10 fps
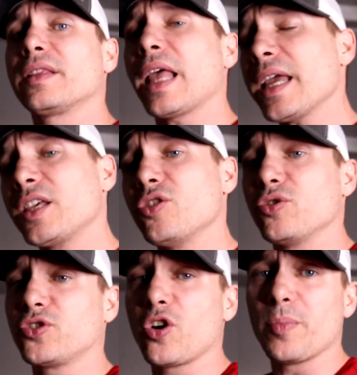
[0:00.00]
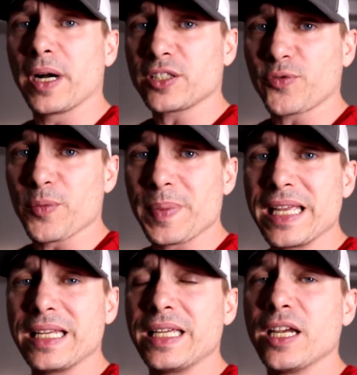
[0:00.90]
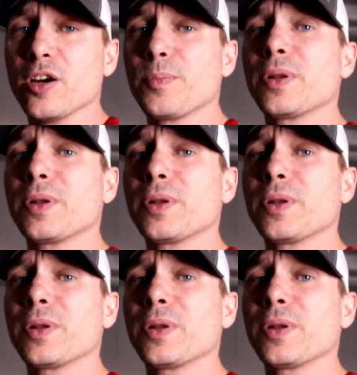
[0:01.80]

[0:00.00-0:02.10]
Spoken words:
Thank you so much for being here.